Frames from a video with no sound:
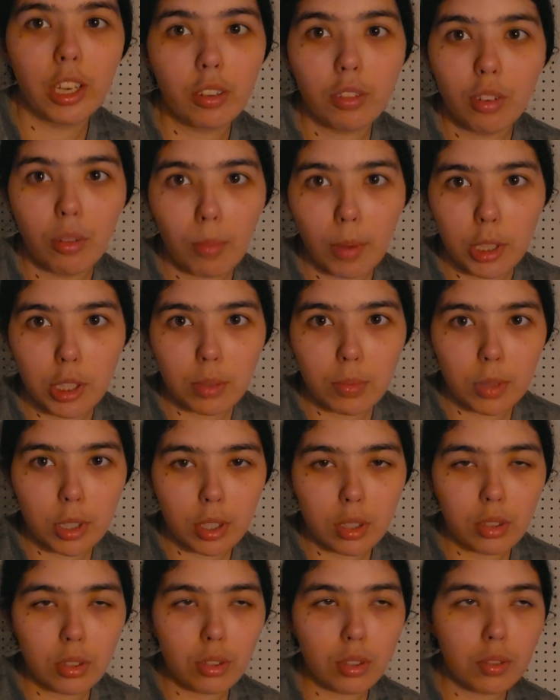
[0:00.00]
I don't know much
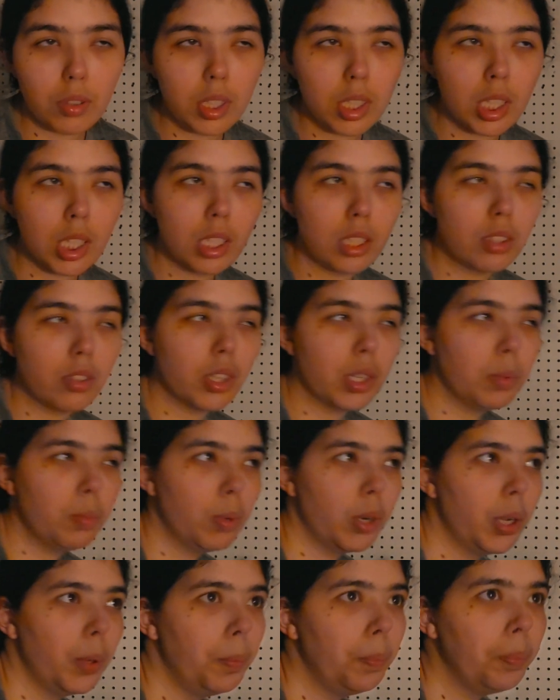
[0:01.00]
about Jewish history, but